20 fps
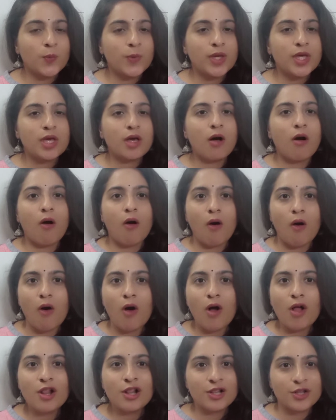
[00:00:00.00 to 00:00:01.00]
we
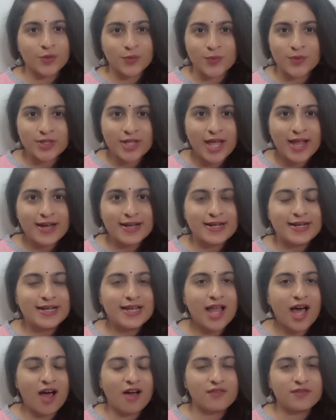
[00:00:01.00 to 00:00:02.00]
all know that
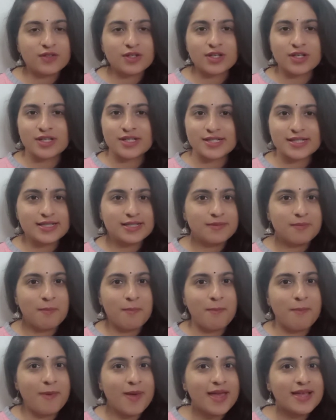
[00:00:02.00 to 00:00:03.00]
laughter is the
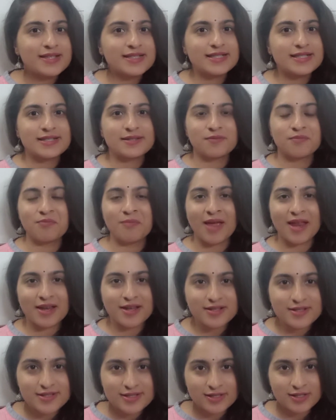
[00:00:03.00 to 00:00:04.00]
best
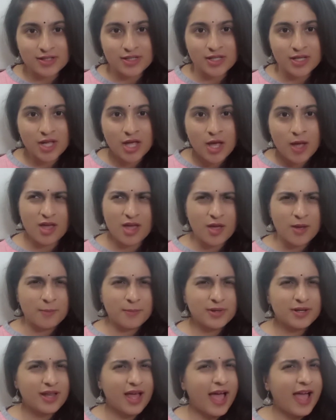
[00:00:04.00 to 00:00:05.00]
medicine,
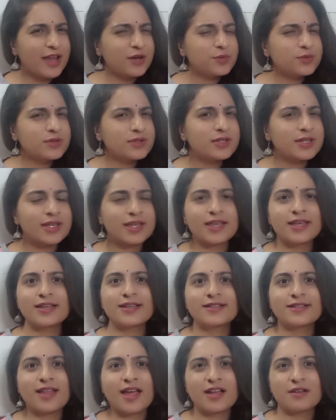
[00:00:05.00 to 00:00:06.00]
but I don't
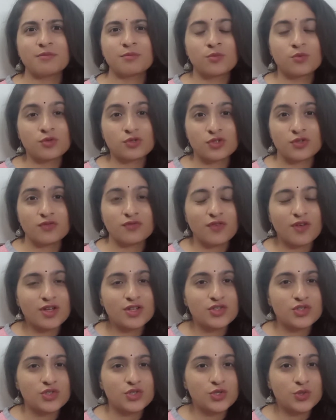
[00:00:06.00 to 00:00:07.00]
think that most of
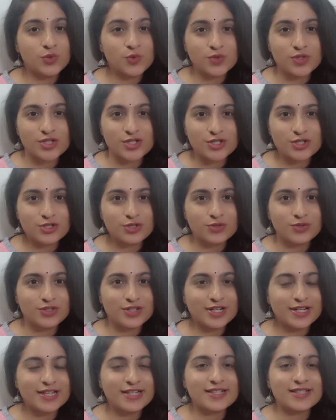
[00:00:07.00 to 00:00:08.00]
us use it to
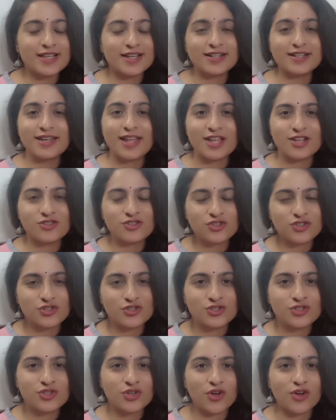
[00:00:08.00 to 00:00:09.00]
release our
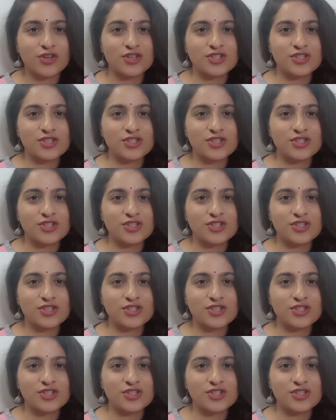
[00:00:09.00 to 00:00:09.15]
tensions or